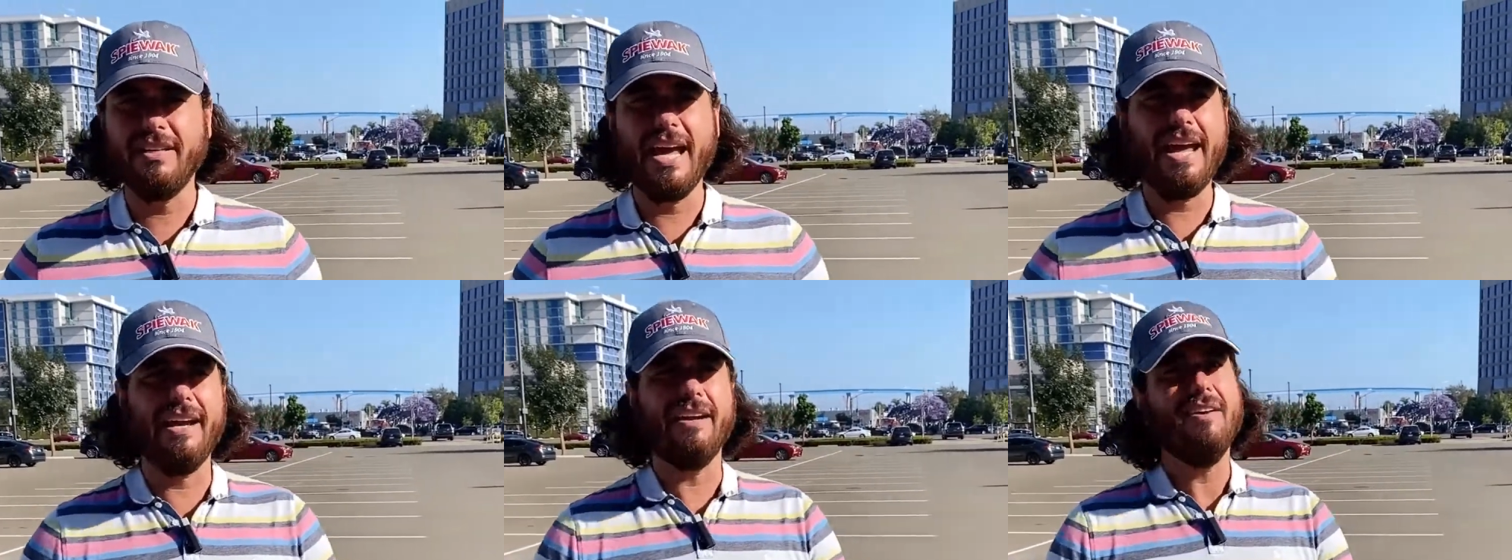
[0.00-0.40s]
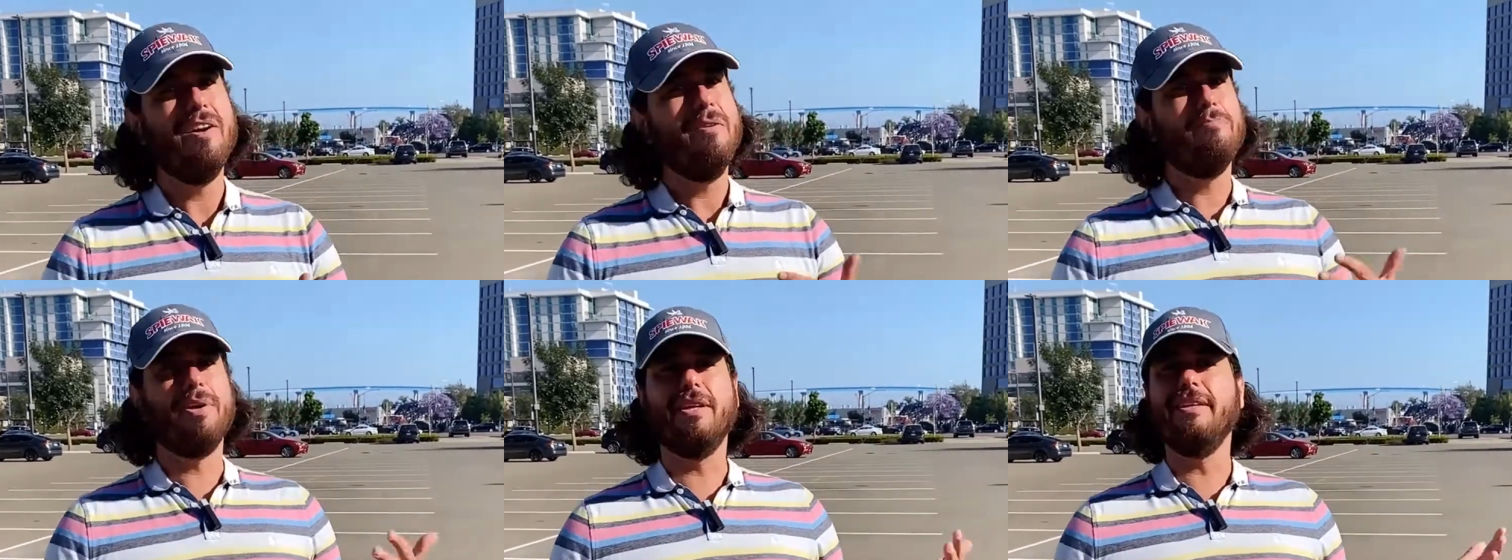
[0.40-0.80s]
Hey,
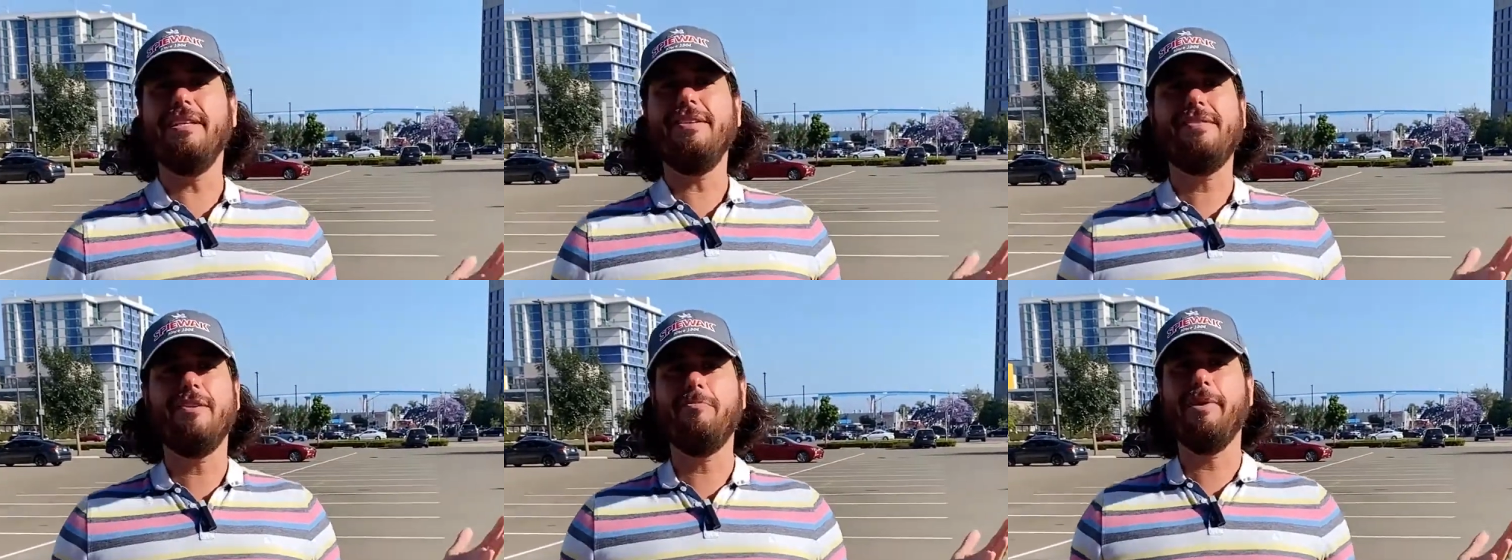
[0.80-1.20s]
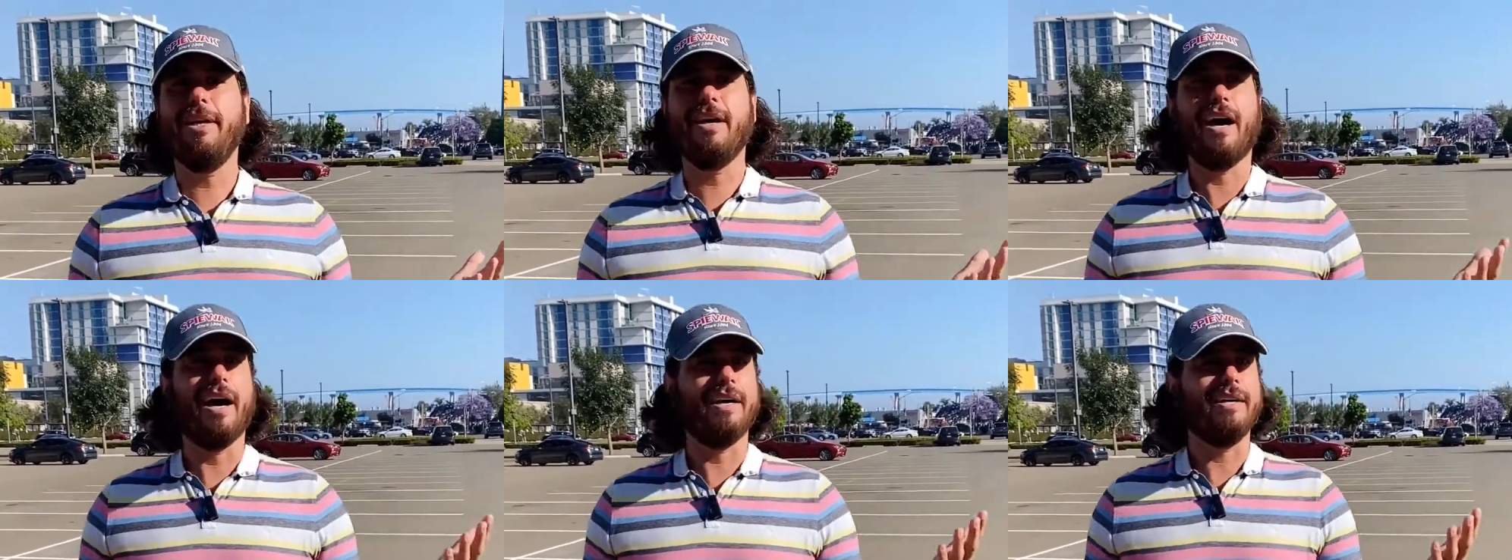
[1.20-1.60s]
but at least they're being
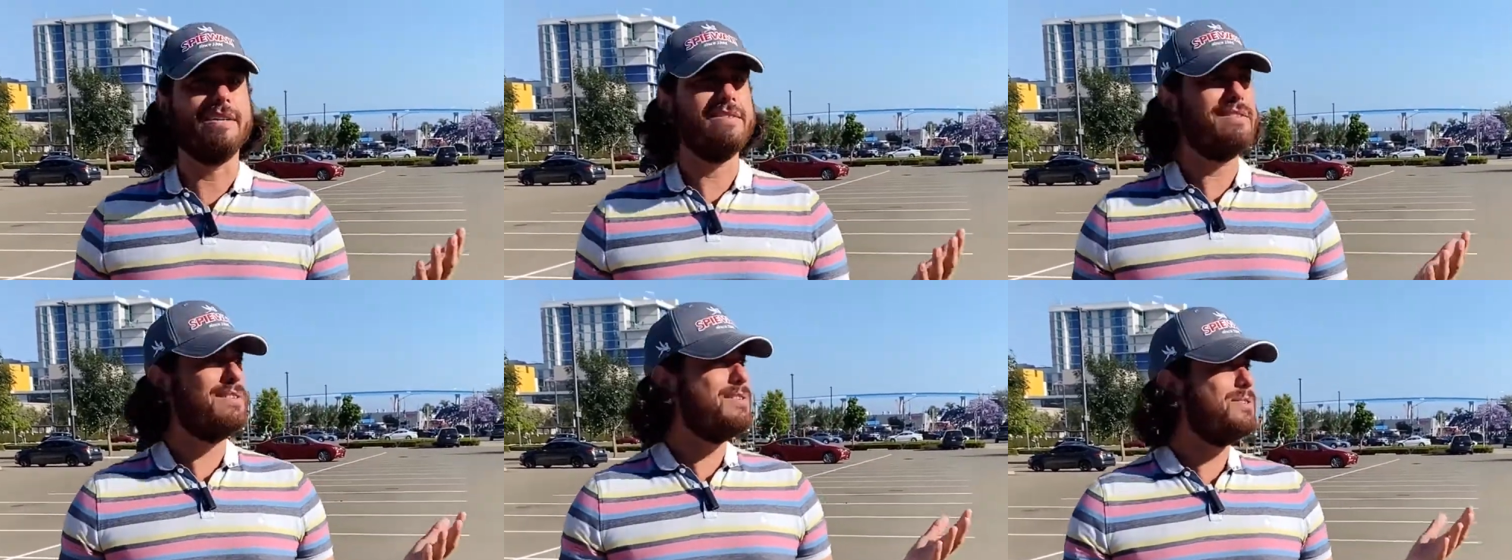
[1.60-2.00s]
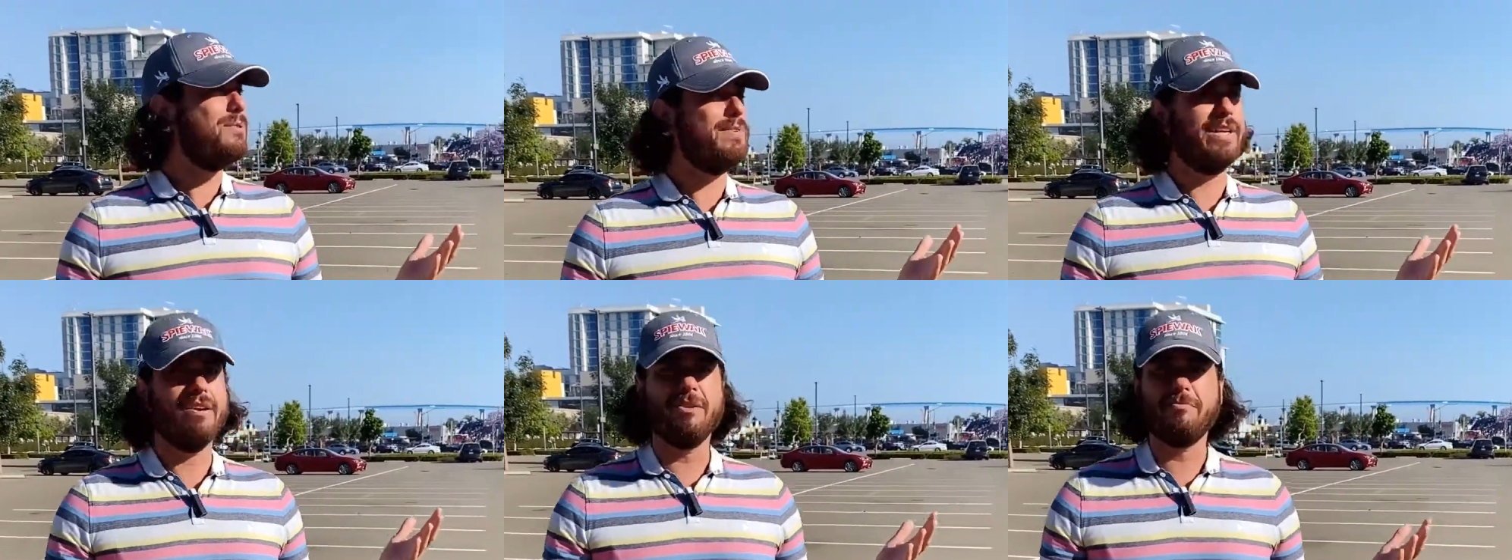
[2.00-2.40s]
honest. There's so many
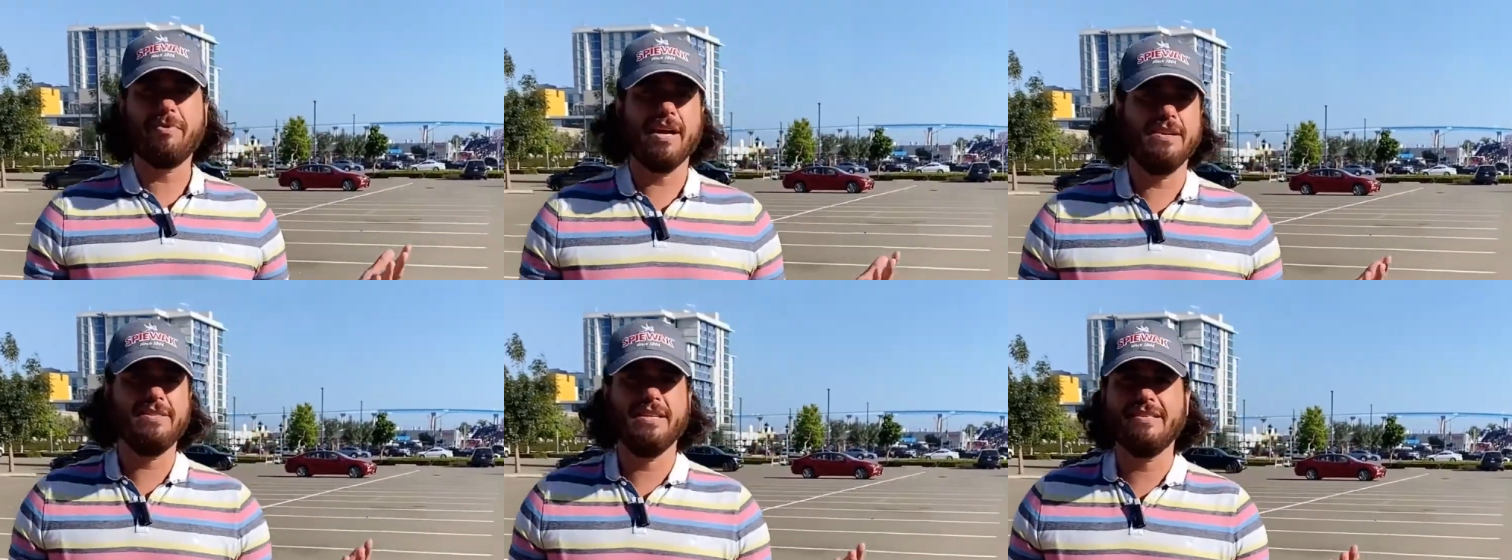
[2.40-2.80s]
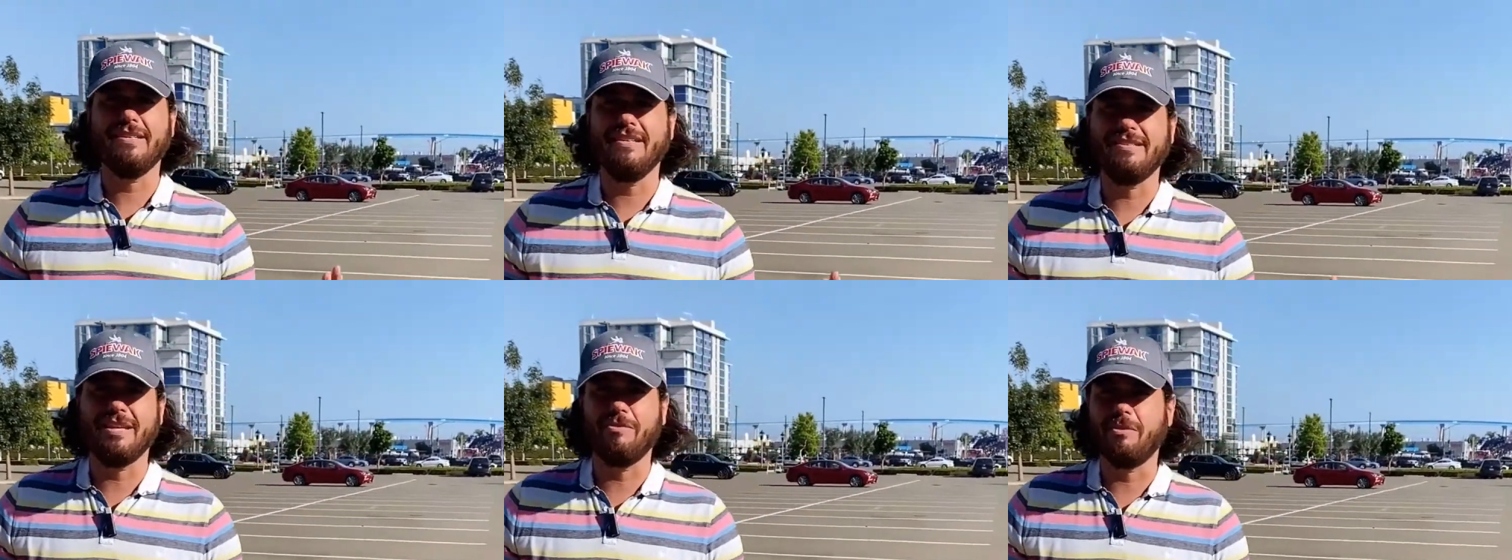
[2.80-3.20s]
other projects, they
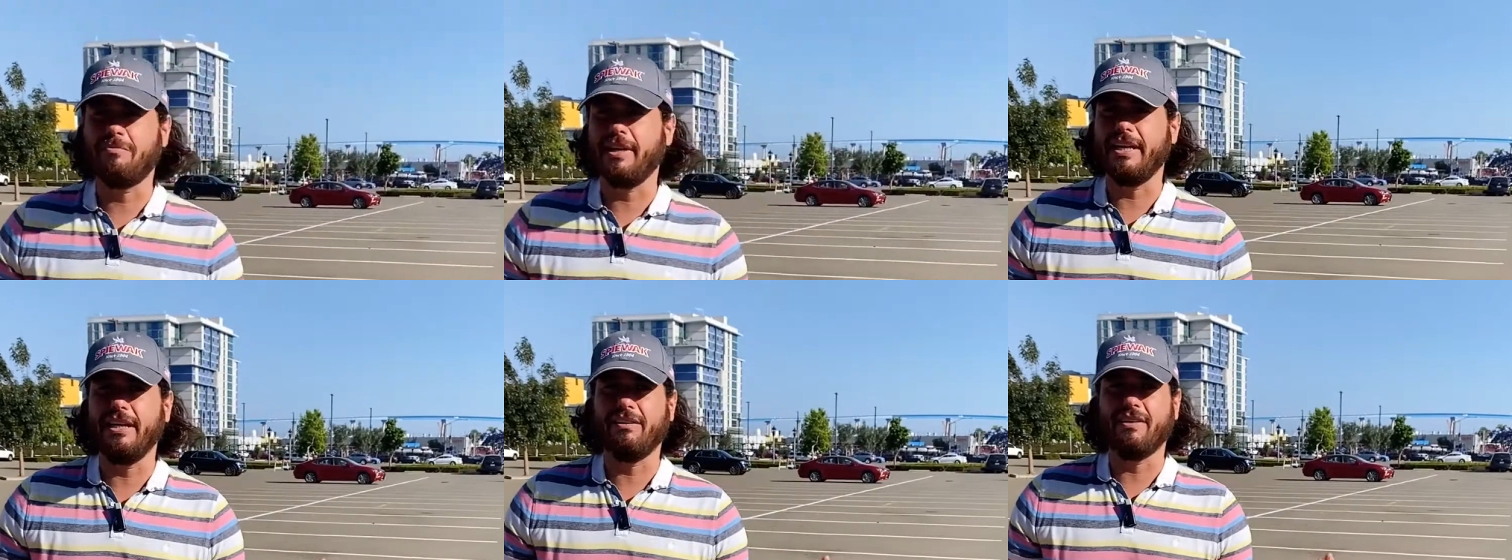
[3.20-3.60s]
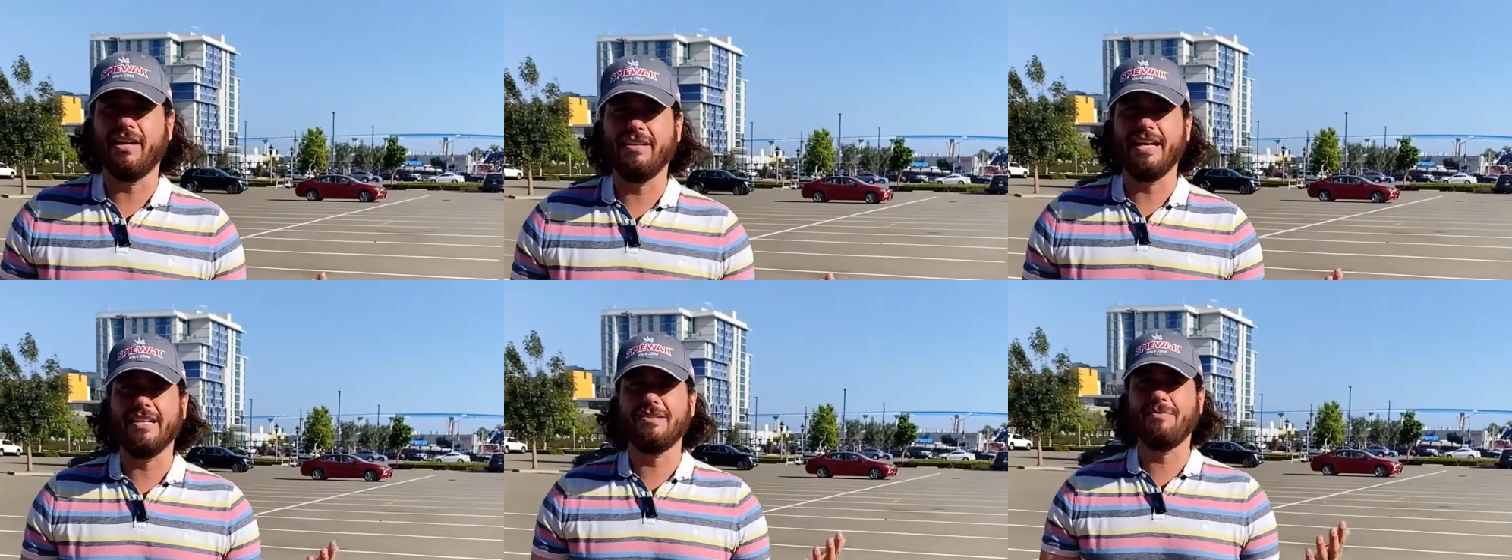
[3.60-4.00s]
say we're breaking ground
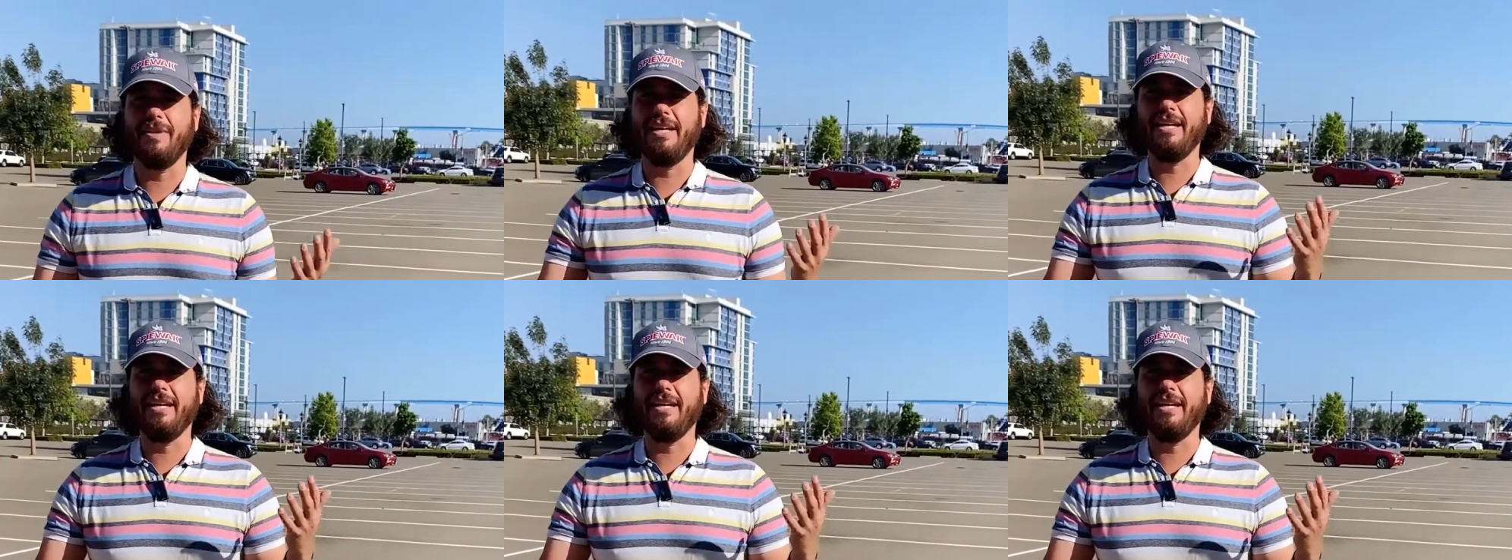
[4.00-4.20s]
next week,